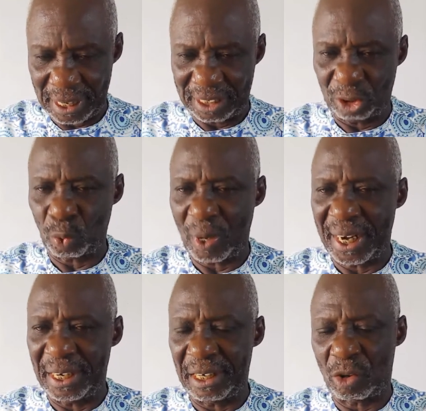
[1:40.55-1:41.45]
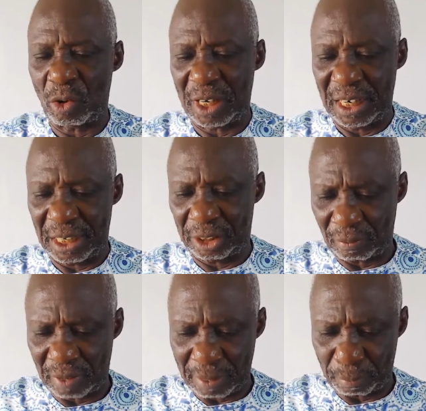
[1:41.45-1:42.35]
That is why the coordinates
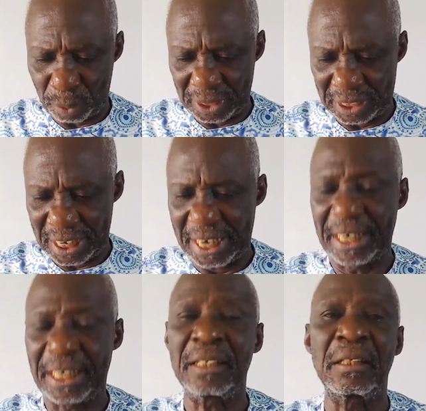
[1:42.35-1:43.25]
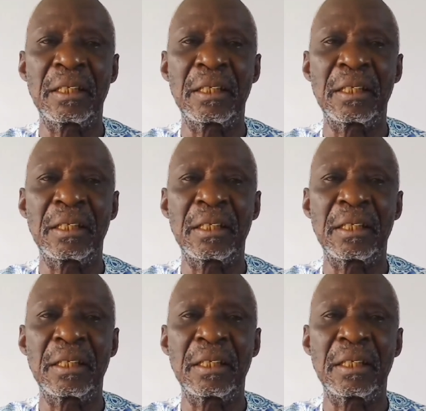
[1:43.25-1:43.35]
of that point A